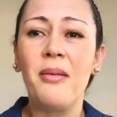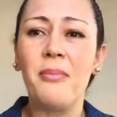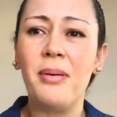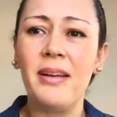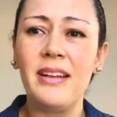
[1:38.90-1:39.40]

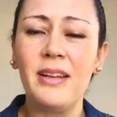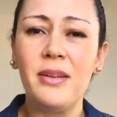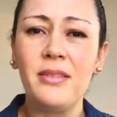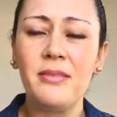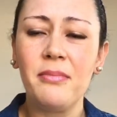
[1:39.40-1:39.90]
but
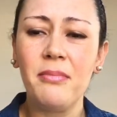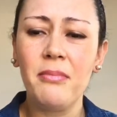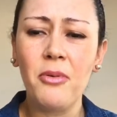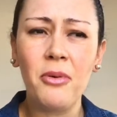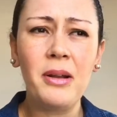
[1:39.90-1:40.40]

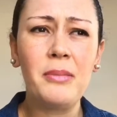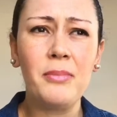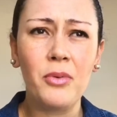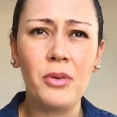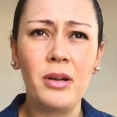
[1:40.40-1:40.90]
more
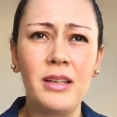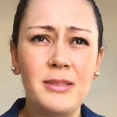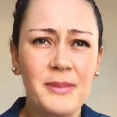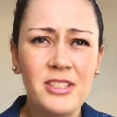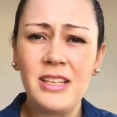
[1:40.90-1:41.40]
and more,
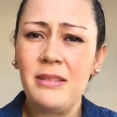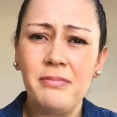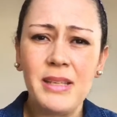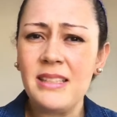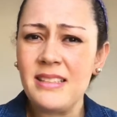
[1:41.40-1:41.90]
especially
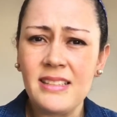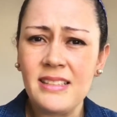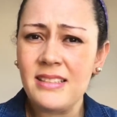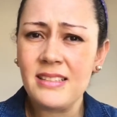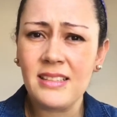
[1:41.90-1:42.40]
in big
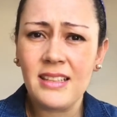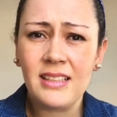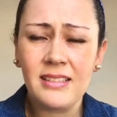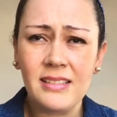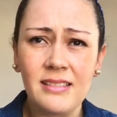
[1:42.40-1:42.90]
cities like
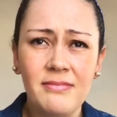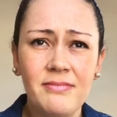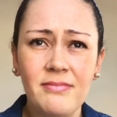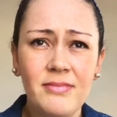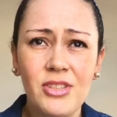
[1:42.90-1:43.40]

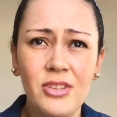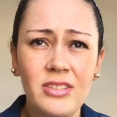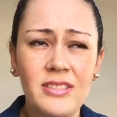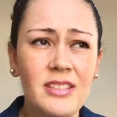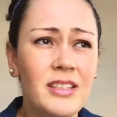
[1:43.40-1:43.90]
New
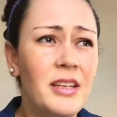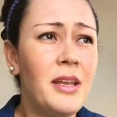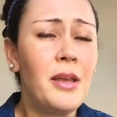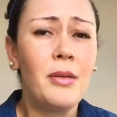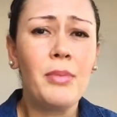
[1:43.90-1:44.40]
York City,
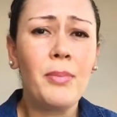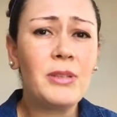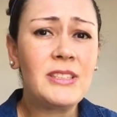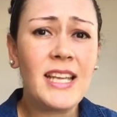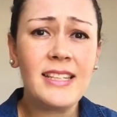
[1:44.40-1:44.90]

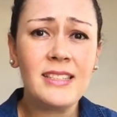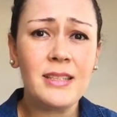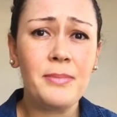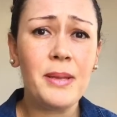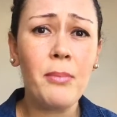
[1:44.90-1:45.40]
people tend
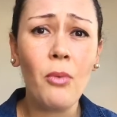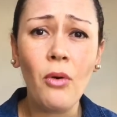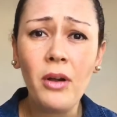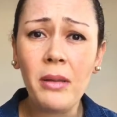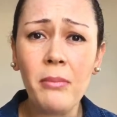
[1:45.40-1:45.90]
to be
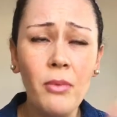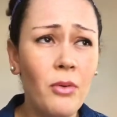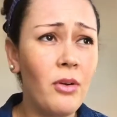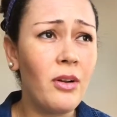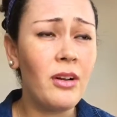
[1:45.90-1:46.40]
more and
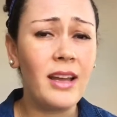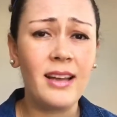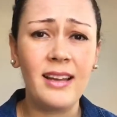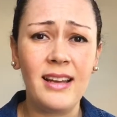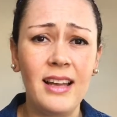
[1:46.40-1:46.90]
more
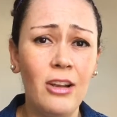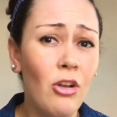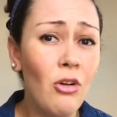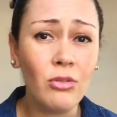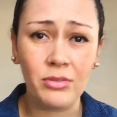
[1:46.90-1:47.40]

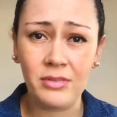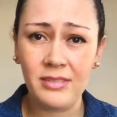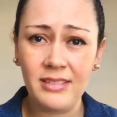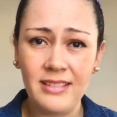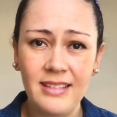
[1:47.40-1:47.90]
alone
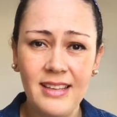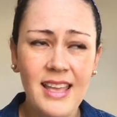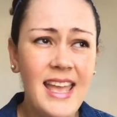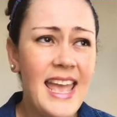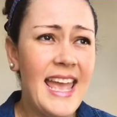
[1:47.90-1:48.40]

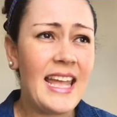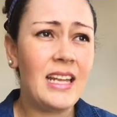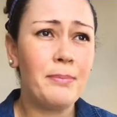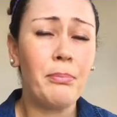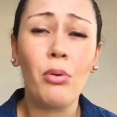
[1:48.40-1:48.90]

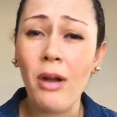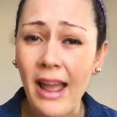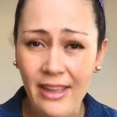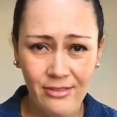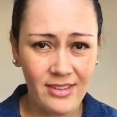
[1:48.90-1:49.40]
and
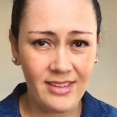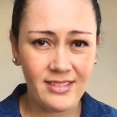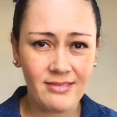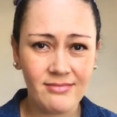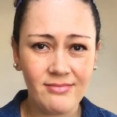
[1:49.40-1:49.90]
private.
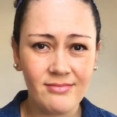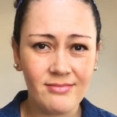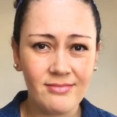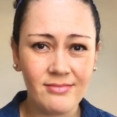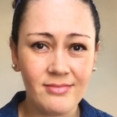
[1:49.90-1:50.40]

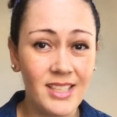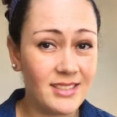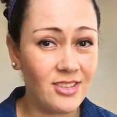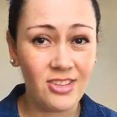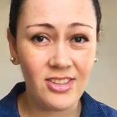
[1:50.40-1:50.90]

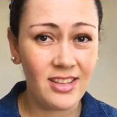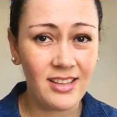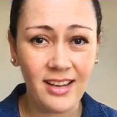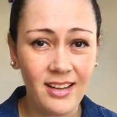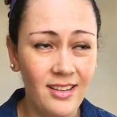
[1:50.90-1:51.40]
That's another thing
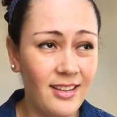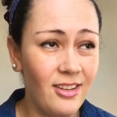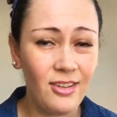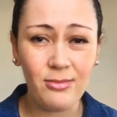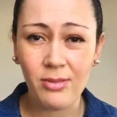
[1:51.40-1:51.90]
that I love. I
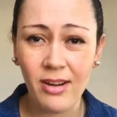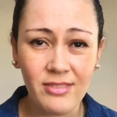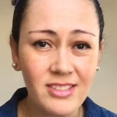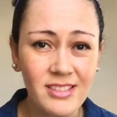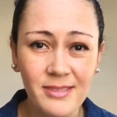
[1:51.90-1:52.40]
love
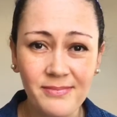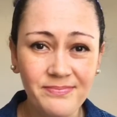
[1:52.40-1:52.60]
privacy.